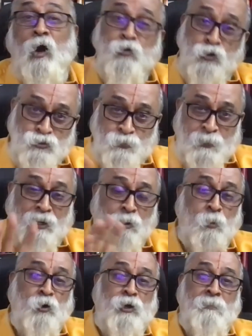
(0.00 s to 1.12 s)
how to speak
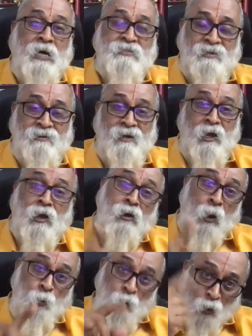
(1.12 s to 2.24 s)
about a Master or
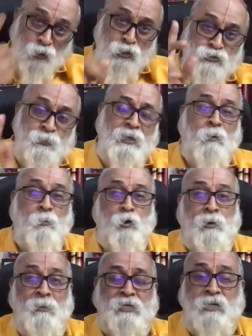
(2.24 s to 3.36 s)
how not to speak
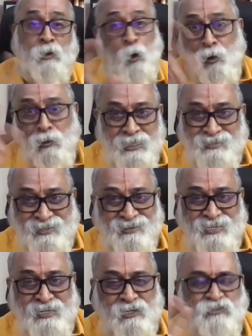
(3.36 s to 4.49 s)
about a Master. All these
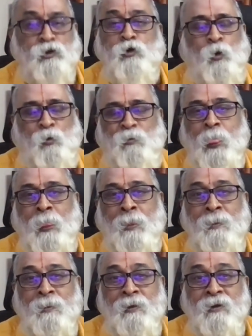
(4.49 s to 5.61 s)
things he doesn't know.
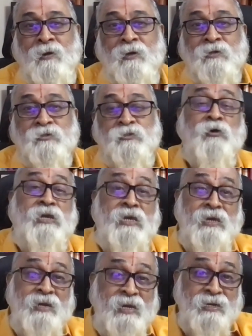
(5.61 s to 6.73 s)
So
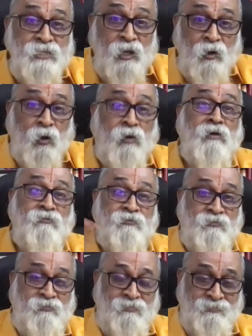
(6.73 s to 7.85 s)
he needs a lot
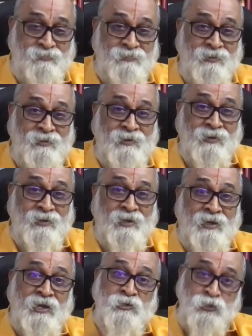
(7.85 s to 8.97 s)
of
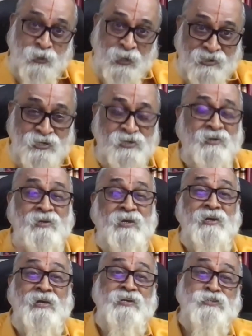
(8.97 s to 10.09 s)
education,
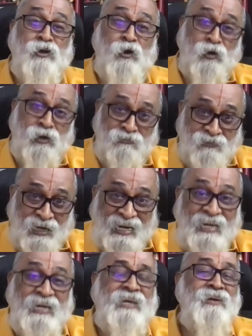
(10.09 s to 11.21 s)
he needs a lot of
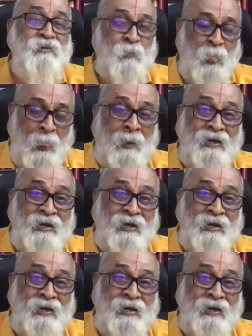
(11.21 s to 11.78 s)
cleansing,